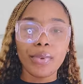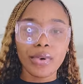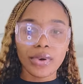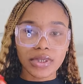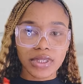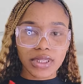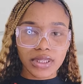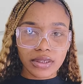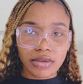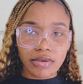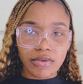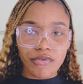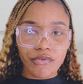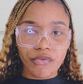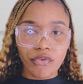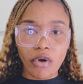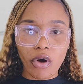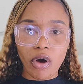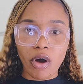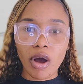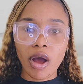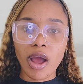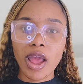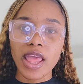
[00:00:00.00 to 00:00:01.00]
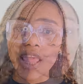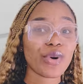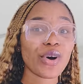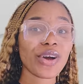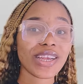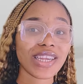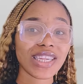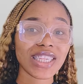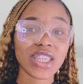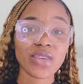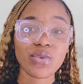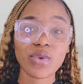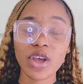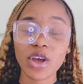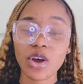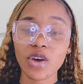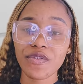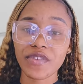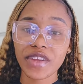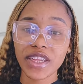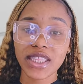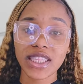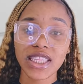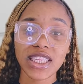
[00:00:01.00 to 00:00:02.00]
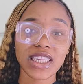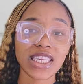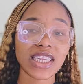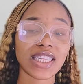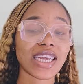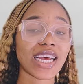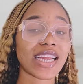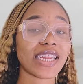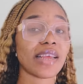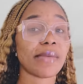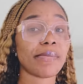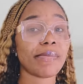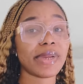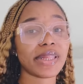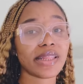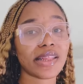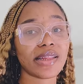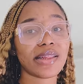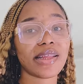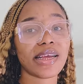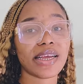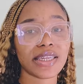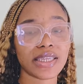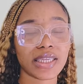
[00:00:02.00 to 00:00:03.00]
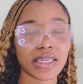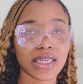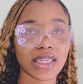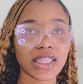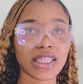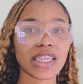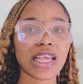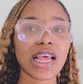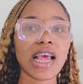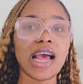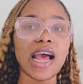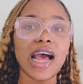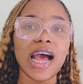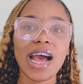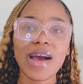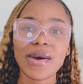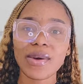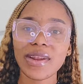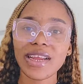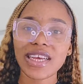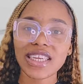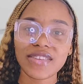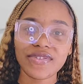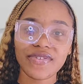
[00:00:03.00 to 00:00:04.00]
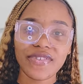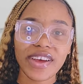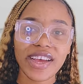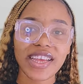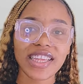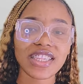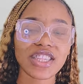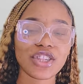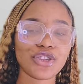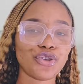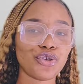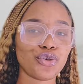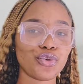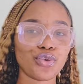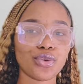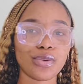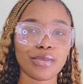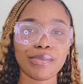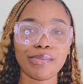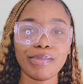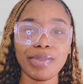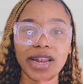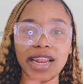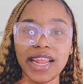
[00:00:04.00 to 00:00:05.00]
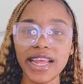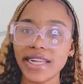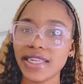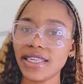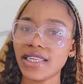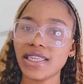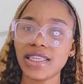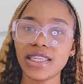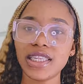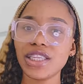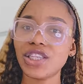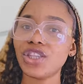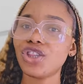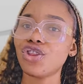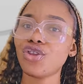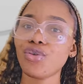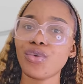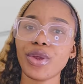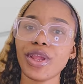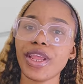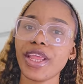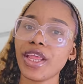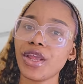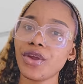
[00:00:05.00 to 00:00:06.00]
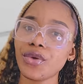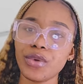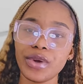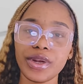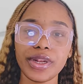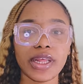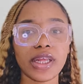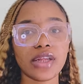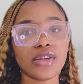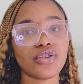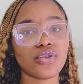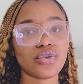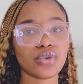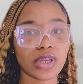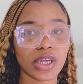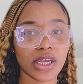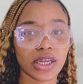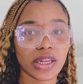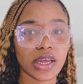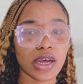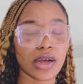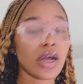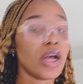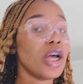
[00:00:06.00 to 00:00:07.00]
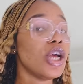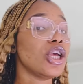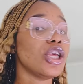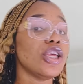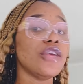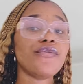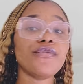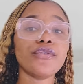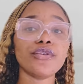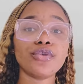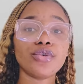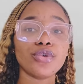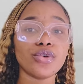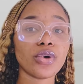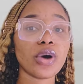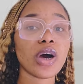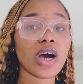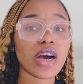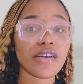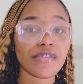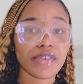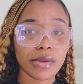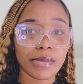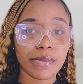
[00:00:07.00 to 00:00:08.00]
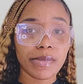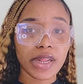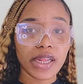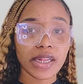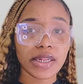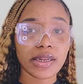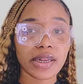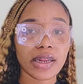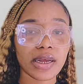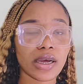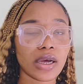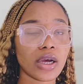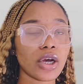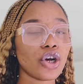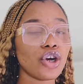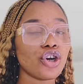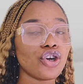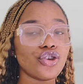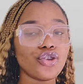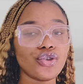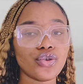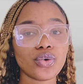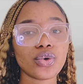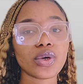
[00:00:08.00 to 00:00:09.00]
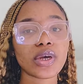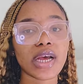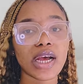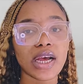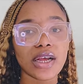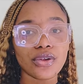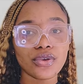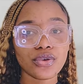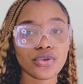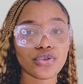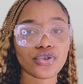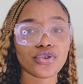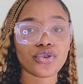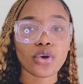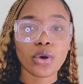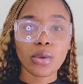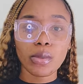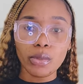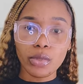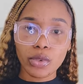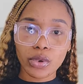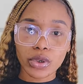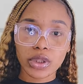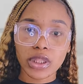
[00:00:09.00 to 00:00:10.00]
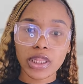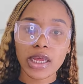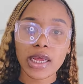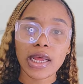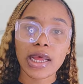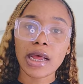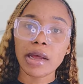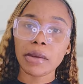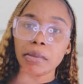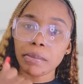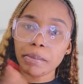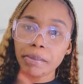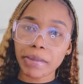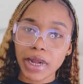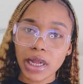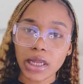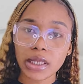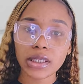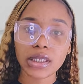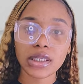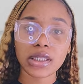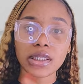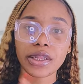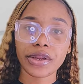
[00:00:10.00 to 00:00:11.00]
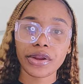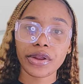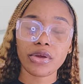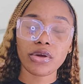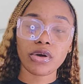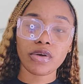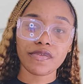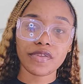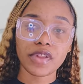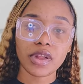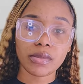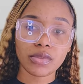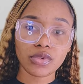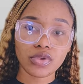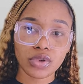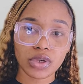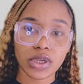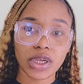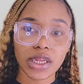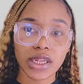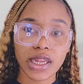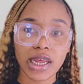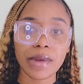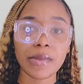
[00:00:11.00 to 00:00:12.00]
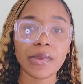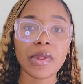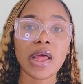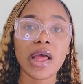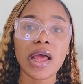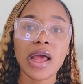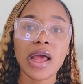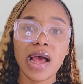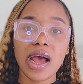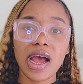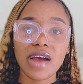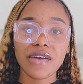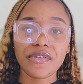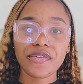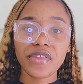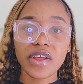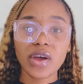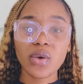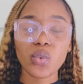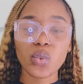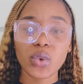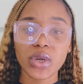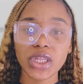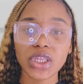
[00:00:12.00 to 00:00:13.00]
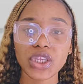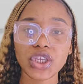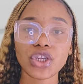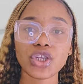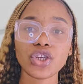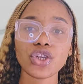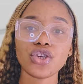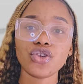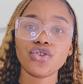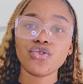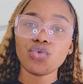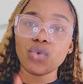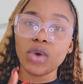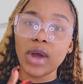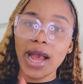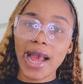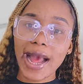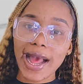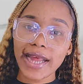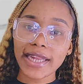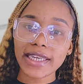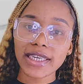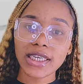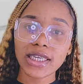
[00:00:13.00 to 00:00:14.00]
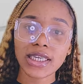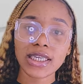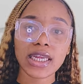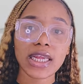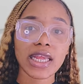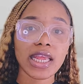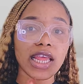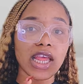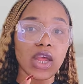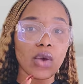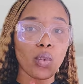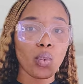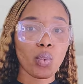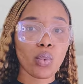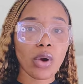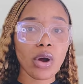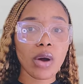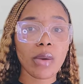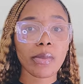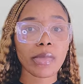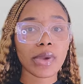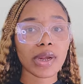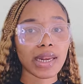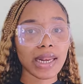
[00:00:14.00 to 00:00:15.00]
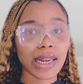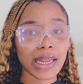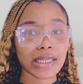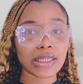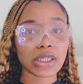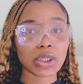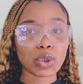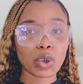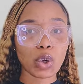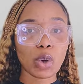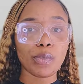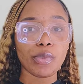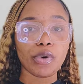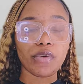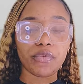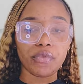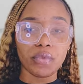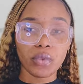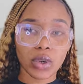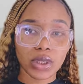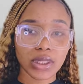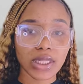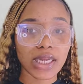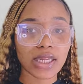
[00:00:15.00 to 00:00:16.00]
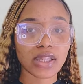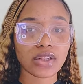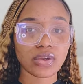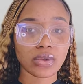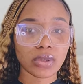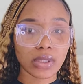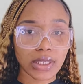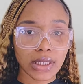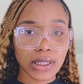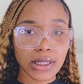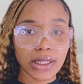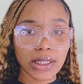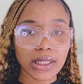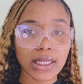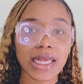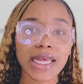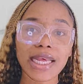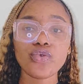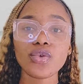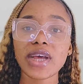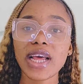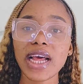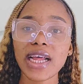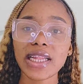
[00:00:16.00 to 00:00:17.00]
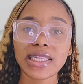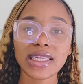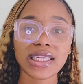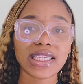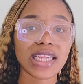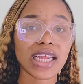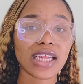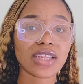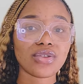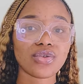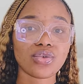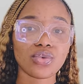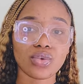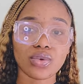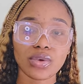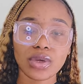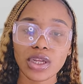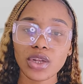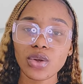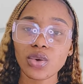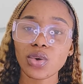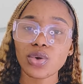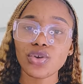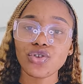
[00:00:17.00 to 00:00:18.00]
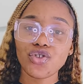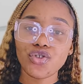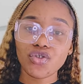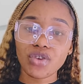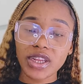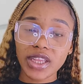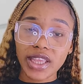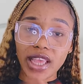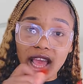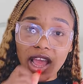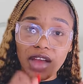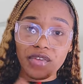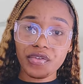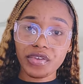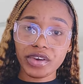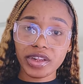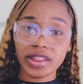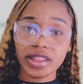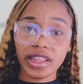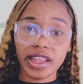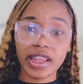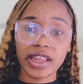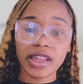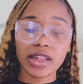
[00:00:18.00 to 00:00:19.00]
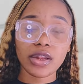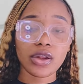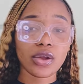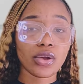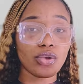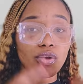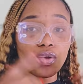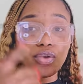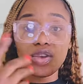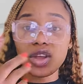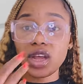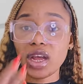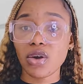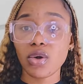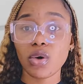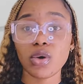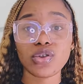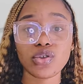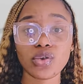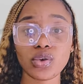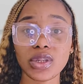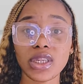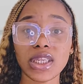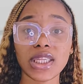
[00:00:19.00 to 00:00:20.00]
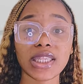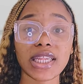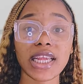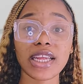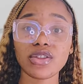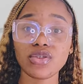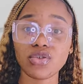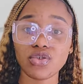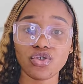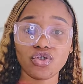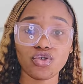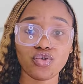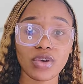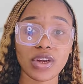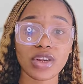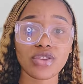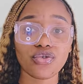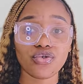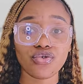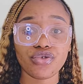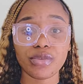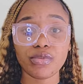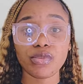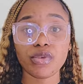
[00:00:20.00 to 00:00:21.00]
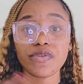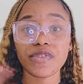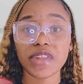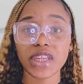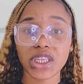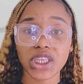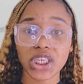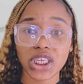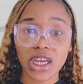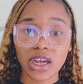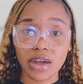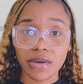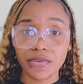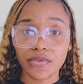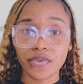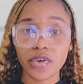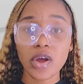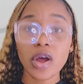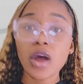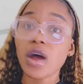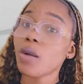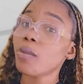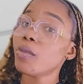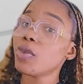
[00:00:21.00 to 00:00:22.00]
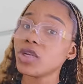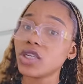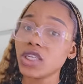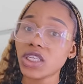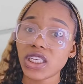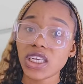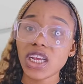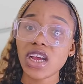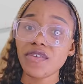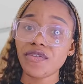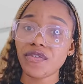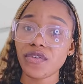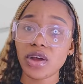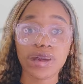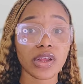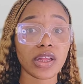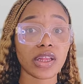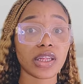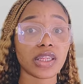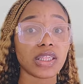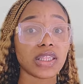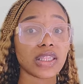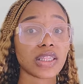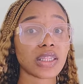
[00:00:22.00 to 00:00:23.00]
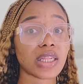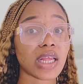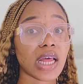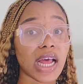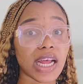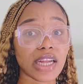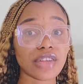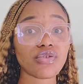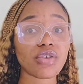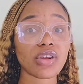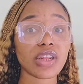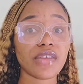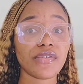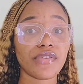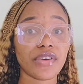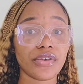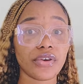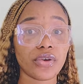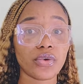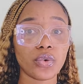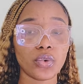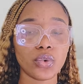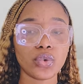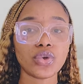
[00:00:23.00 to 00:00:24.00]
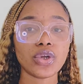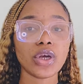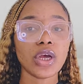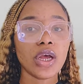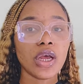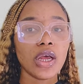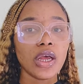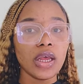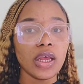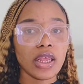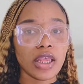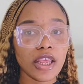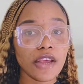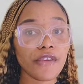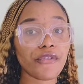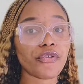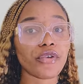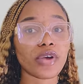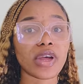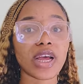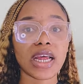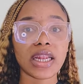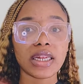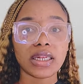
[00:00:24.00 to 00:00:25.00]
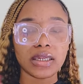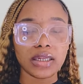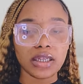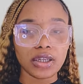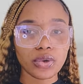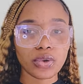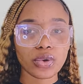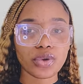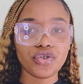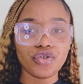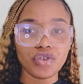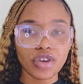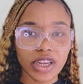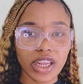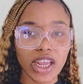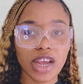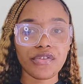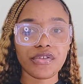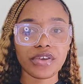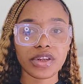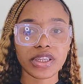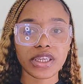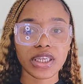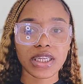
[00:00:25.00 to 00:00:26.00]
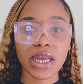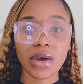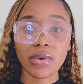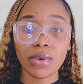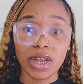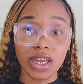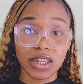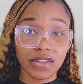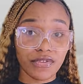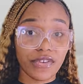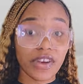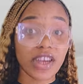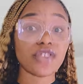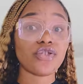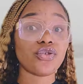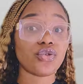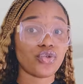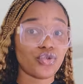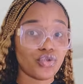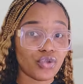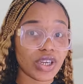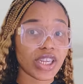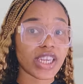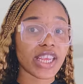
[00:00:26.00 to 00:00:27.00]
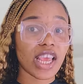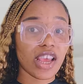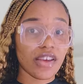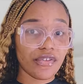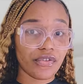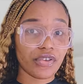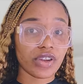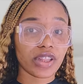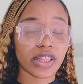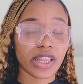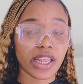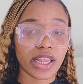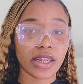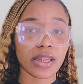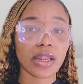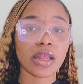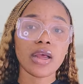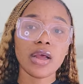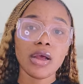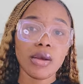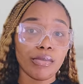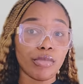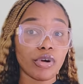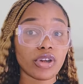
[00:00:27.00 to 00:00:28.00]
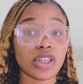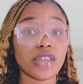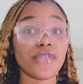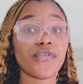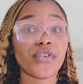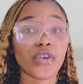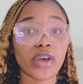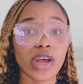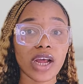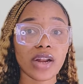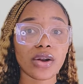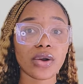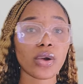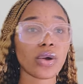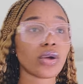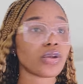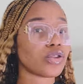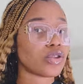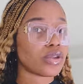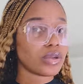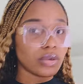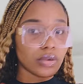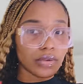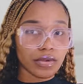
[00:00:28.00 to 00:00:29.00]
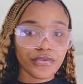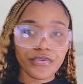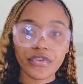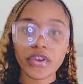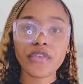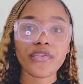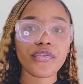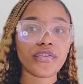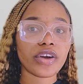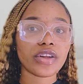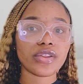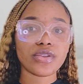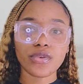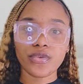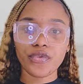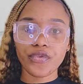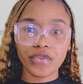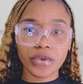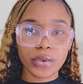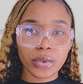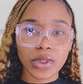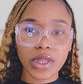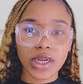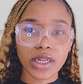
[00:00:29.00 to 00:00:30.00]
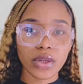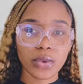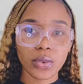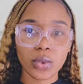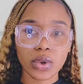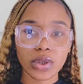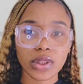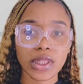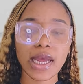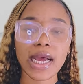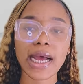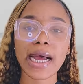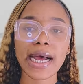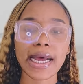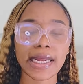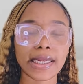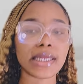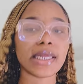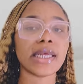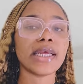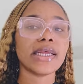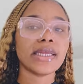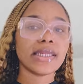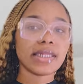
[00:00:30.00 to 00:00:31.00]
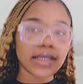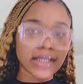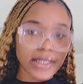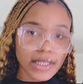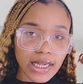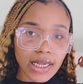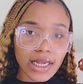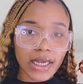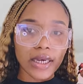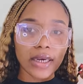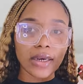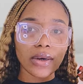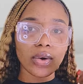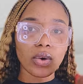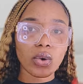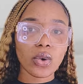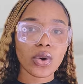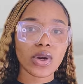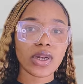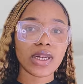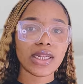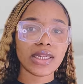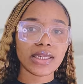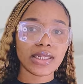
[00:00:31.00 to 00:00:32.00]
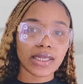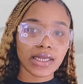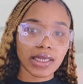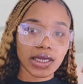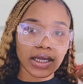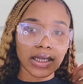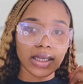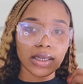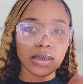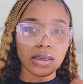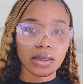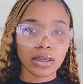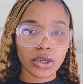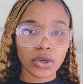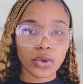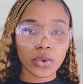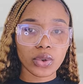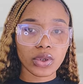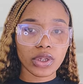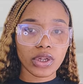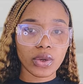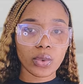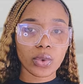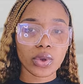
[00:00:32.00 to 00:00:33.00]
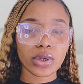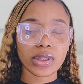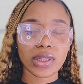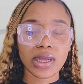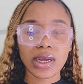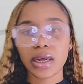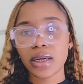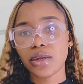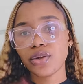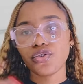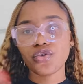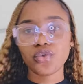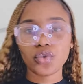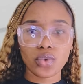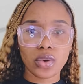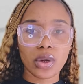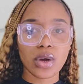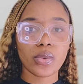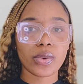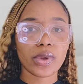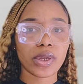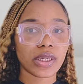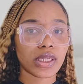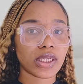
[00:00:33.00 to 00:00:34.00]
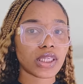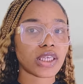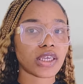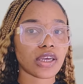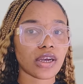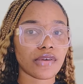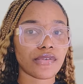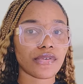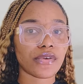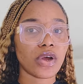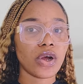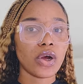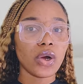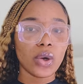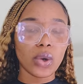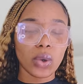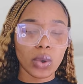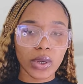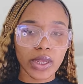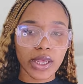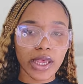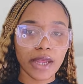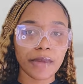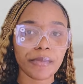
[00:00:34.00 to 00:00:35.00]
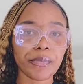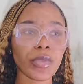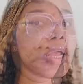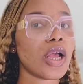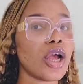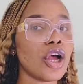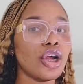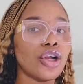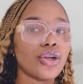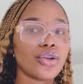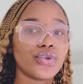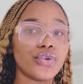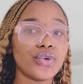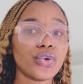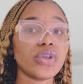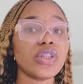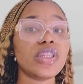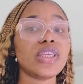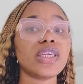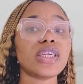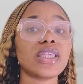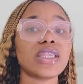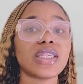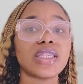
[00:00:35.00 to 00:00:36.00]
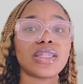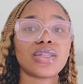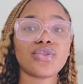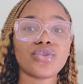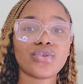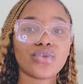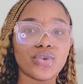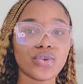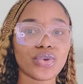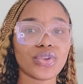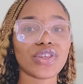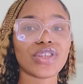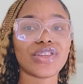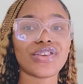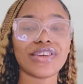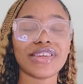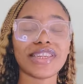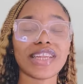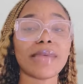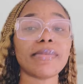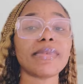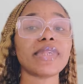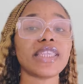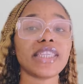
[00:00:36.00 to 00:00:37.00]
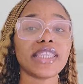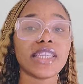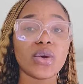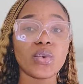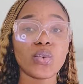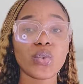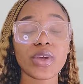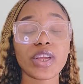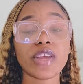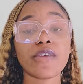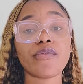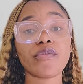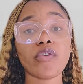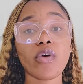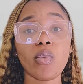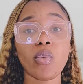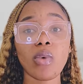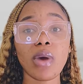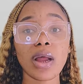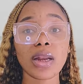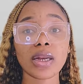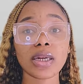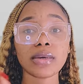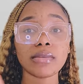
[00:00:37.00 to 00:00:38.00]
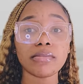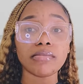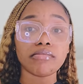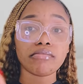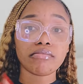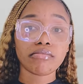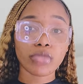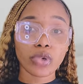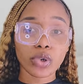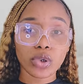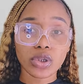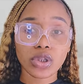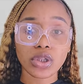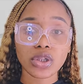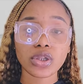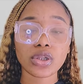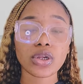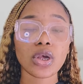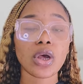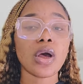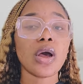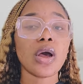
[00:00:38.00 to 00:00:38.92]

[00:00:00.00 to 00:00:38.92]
But for a more easy way of eating it and a better digest, I will advise you blend these three ingredients together. If you do not have a blender, you can use your mortar and pound three of them together. After which, you add a warm glass cup of water to it. You can decide to, you know, drink everything. You can also decide to strain to remove the chaff. But the chaff is actually very good. If you can, you know, drink everything, I will advise you drink everything. But if you cannot, feel free to filter the water and take only the, you know, the water and throw away the chaff. Okay, do this 2 to 3 times in a week for 1 month.